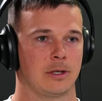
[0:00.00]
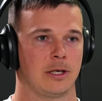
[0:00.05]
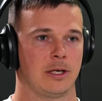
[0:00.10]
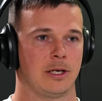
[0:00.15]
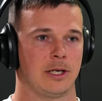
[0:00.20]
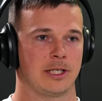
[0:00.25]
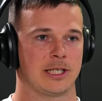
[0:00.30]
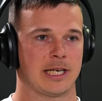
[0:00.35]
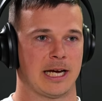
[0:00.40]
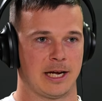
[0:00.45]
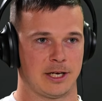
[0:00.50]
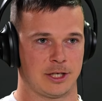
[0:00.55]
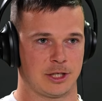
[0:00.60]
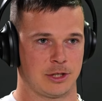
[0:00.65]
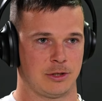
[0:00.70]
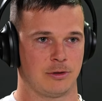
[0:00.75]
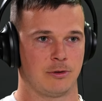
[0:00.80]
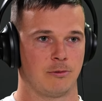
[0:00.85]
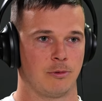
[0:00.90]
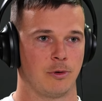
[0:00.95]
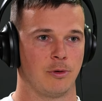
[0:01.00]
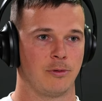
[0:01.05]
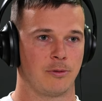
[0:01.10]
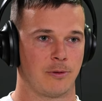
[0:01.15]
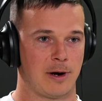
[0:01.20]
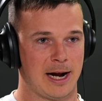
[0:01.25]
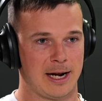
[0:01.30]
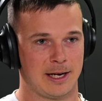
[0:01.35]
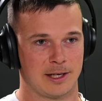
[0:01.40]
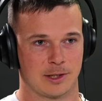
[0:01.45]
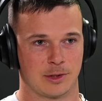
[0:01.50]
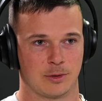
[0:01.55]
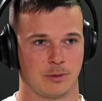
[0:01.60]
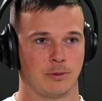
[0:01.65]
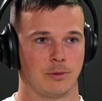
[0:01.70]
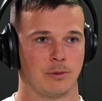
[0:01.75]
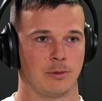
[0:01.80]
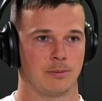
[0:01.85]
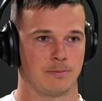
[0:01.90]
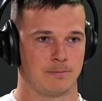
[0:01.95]
can attach to roof racks or
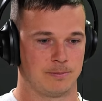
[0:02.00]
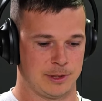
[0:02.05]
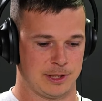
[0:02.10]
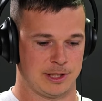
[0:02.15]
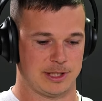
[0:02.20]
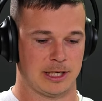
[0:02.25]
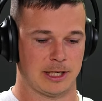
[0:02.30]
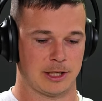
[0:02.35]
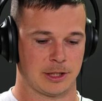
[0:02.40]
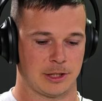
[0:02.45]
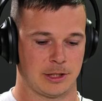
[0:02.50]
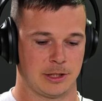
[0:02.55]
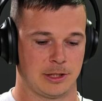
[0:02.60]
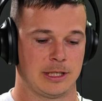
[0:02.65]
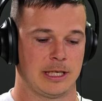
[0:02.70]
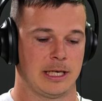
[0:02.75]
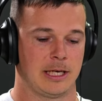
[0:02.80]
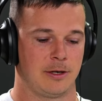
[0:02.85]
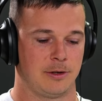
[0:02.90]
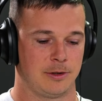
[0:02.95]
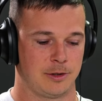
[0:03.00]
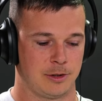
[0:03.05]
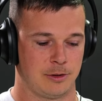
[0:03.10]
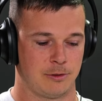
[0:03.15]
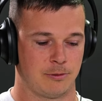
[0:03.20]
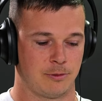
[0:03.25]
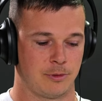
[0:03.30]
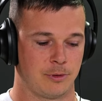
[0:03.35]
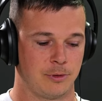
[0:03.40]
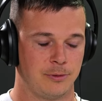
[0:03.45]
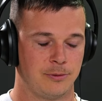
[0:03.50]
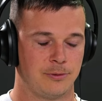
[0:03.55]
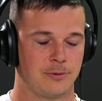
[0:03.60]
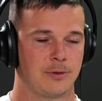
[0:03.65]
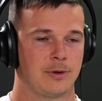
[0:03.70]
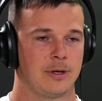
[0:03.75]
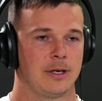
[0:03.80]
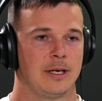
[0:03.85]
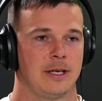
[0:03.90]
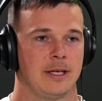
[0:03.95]
uh-huh. suction down onto the
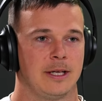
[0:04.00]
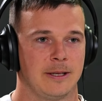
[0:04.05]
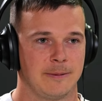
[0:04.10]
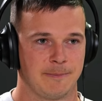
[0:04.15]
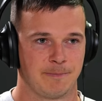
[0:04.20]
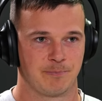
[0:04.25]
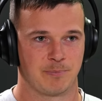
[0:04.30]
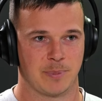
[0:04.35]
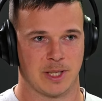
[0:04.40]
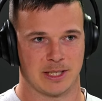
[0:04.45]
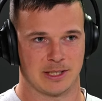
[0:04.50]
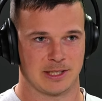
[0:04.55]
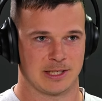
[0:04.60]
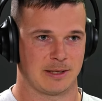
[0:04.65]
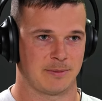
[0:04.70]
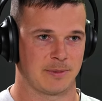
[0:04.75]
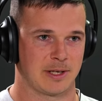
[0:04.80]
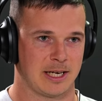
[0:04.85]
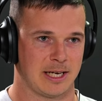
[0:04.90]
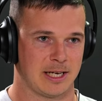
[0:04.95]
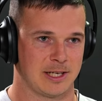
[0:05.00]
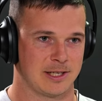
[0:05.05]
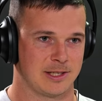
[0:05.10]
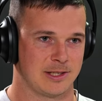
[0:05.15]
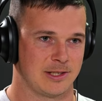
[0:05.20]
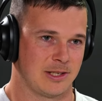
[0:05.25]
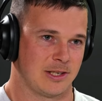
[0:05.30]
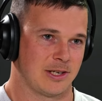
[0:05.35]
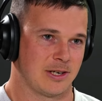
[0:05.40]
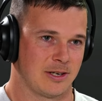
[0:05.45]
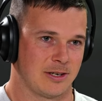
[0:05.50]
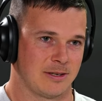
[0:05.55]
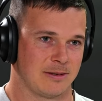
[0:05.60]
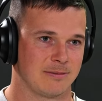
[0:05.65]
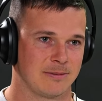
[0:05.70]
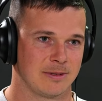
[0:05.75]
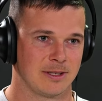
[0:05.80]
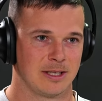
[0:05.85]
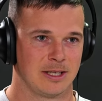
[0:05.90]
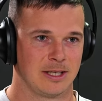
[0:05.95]
roof. But some cases you don't,
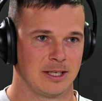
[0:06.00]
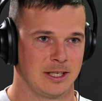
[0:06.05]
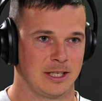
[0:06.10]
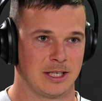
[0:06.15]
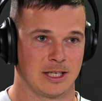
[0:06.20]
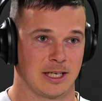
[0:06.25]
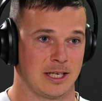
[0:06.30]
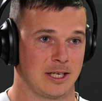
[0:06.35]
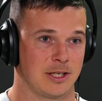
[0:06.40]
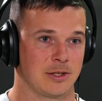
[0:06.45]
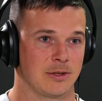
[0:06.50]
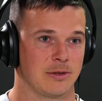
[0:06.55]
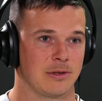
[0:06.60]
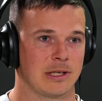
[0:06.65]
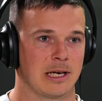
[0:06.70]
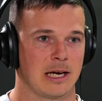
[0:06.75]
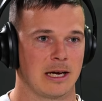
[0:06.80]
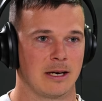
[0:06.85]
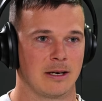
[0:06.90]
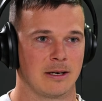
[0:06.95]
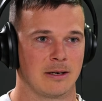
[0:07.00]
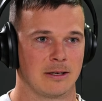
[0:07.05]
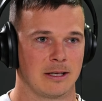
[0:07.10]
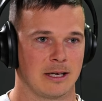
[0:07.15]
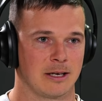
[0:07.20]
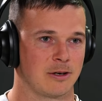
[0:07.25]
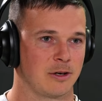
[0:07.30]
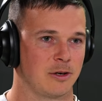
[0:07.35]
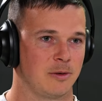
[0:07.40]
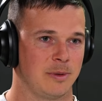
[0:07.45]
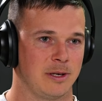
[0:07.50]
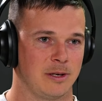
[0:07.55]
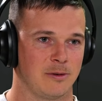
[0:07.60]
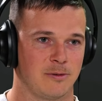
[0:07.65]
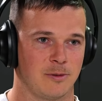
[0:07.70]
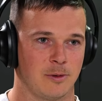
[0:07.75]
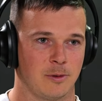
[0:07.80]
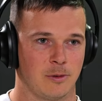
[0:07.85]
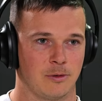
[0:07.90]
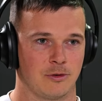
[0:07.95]
you can't do that. Like on a big
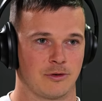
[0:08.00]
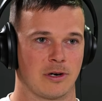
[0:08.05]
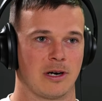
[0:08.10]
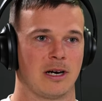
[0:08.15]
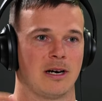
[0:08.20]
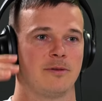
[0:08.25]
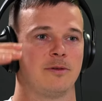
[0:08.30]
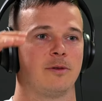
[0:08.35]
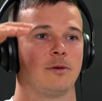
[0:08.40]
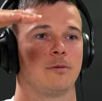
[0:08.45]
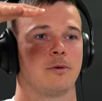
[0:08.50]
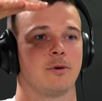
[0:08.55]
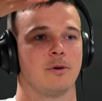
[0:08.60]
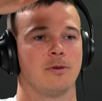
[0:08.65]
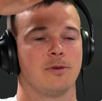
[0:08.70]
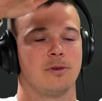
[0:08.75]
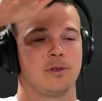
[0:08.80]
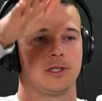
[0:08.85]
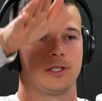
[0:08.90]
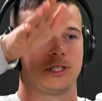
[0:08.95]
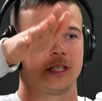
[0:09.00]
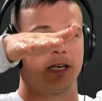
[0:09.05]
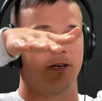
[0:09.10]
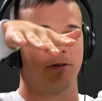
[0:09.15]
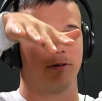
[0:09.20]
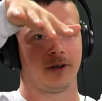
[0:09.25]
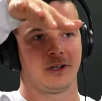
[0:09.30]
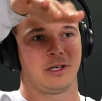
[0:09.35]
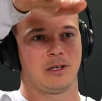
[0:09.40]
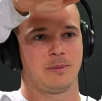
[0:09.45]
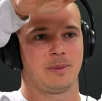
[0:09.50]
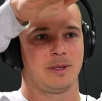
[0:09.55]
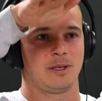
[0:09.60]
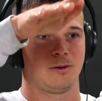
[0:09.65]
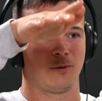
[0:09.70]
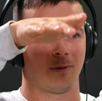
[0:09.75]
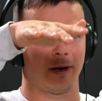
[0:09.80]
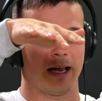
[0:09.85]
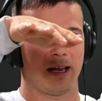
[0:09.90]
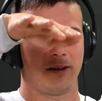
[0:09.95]
four wheel drive, the roof is generally a
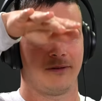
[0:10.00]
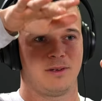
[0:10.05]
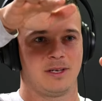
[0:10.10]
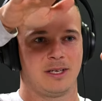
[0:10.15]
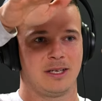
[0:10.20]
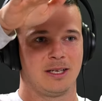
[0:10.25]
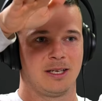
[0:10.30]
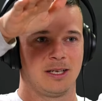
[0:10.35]
bit wavy.